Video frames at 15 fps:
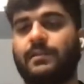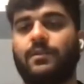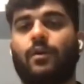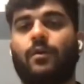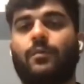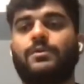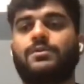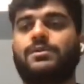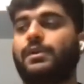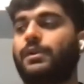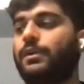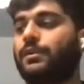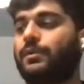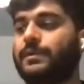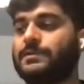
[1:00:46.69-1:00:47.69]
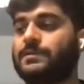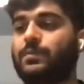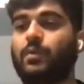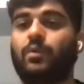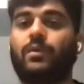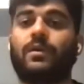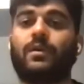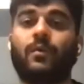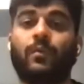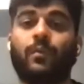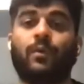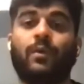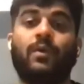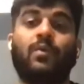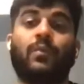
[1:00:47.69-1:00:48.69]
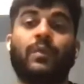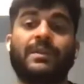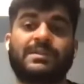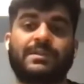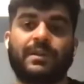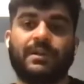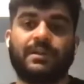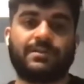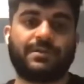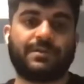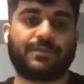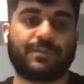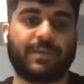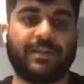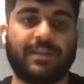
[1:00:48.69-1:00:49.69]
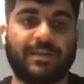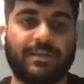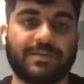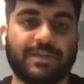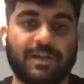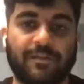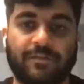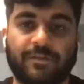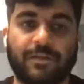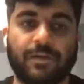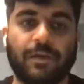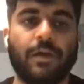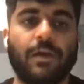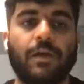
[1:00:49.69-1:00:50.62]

the opportunity to explore a world with strangers by themselves.